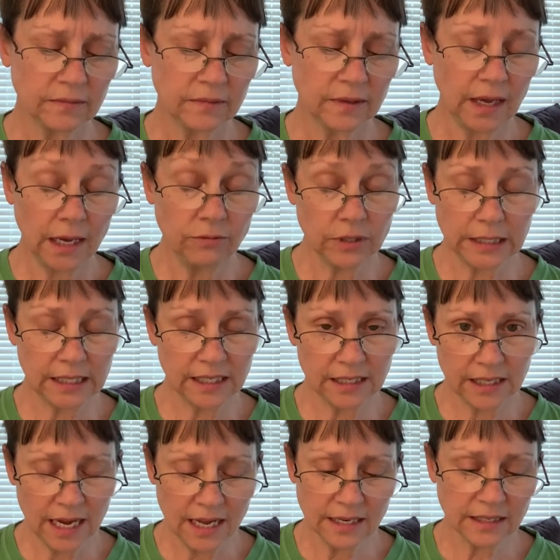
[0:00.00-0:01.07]
I was
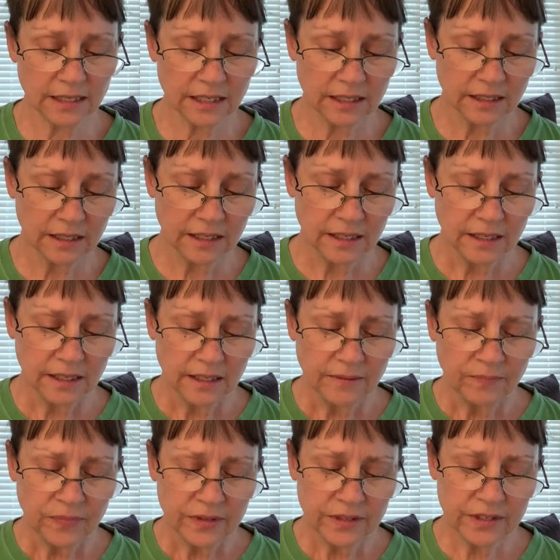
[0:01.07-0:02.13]
stunned.
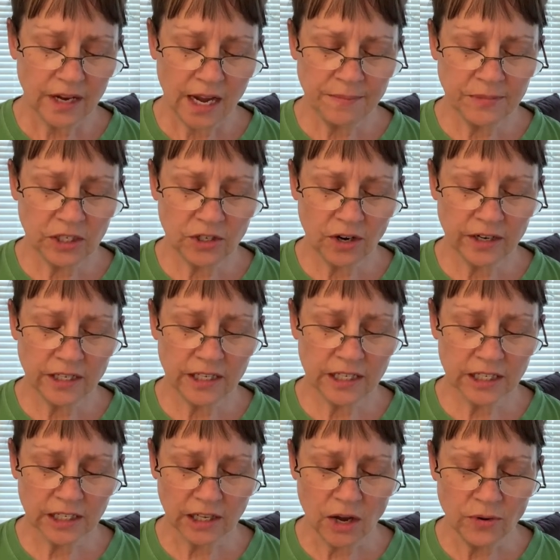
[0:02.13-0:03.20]
Time started
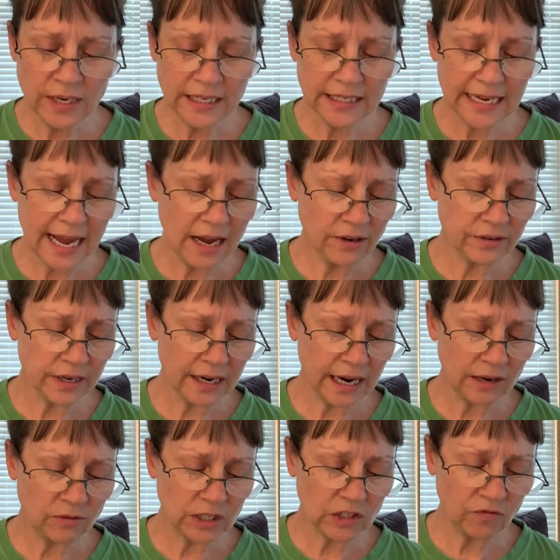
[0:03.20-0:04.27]
slowing down and I
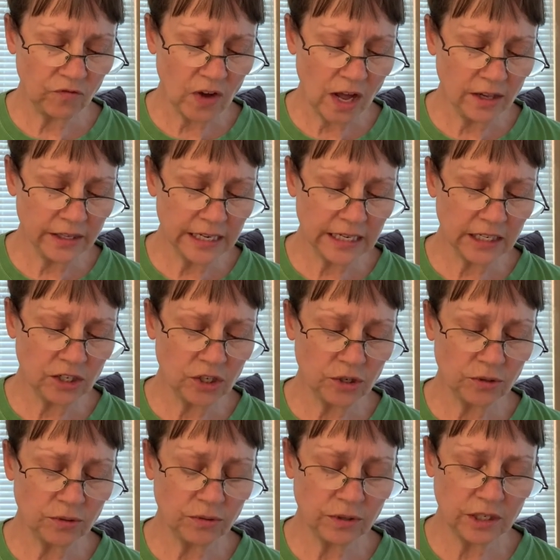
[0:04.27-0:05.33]
was falling
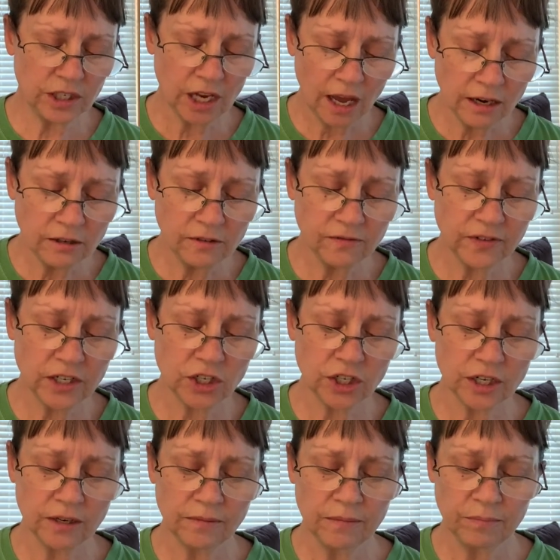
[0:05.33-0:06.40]
into tunnel
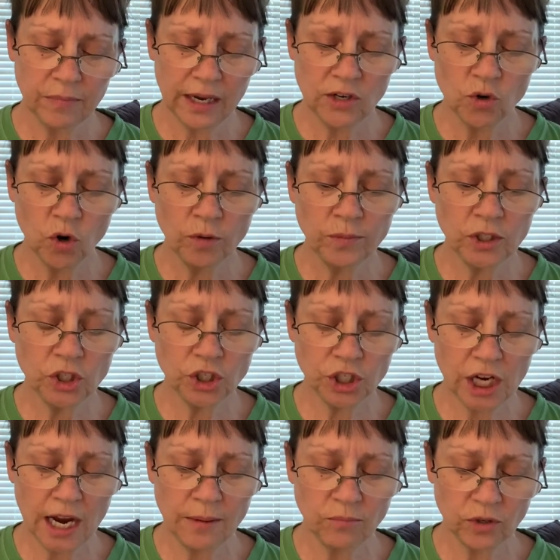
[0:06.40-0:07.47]
vision, my normal
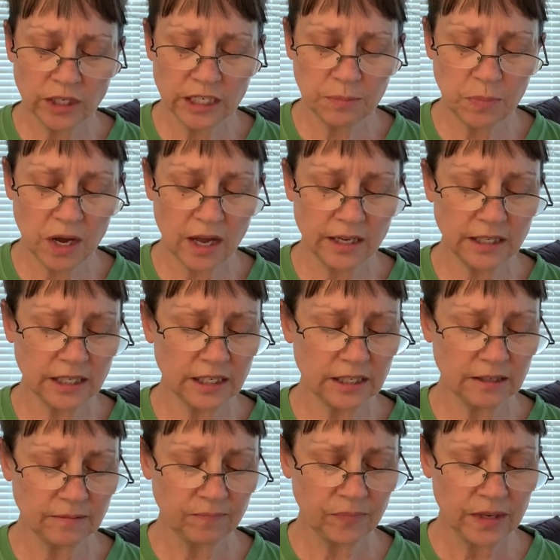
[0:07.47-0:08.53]
shame response.
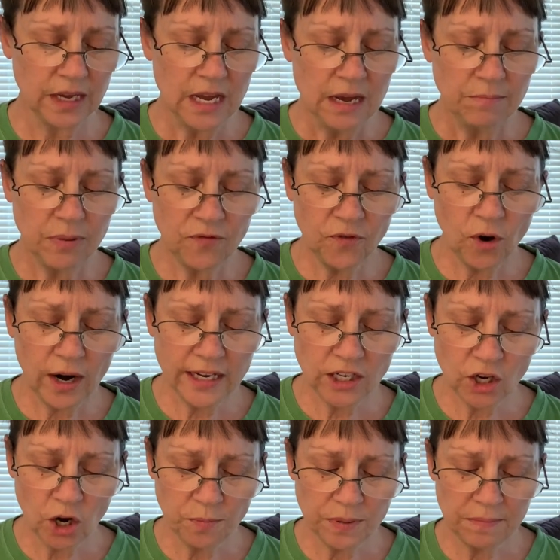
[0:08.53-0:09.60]
Before I could
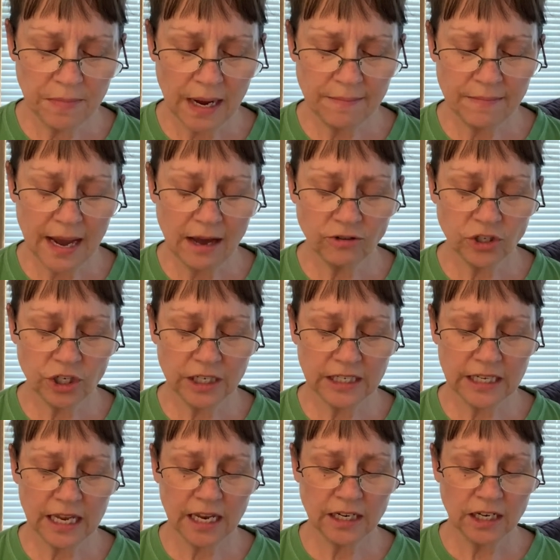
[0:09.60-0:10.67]
open my mouth, she
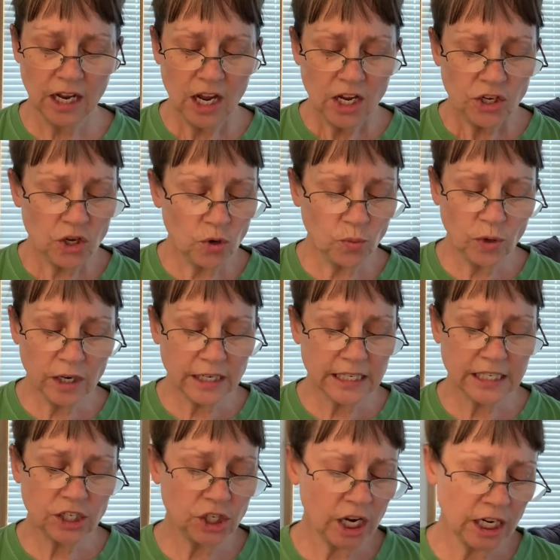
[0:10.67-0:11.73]
said, your work
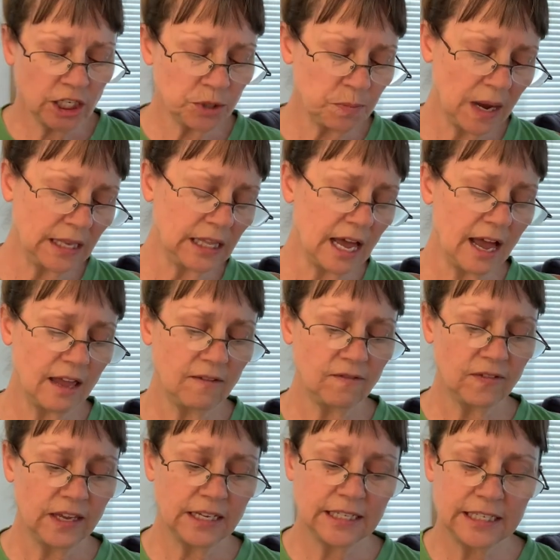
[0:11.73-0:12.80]
has changed my life.
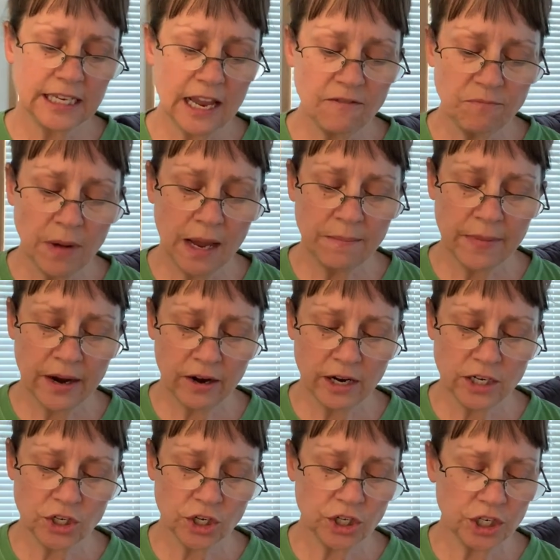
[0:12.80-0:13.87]
It saved my
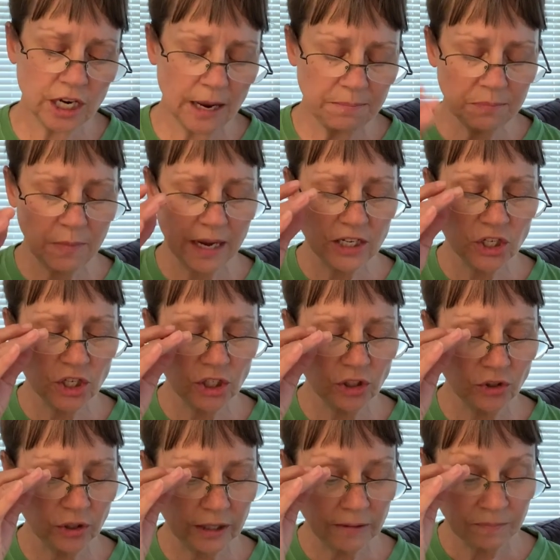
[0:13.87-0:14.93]
marriage and shaped my
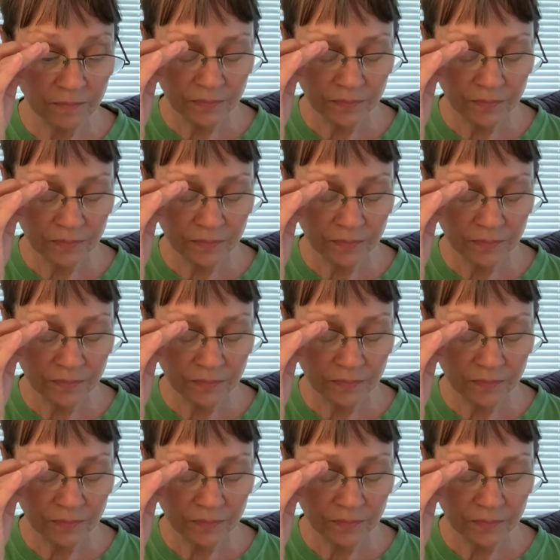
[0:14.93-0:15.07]
children.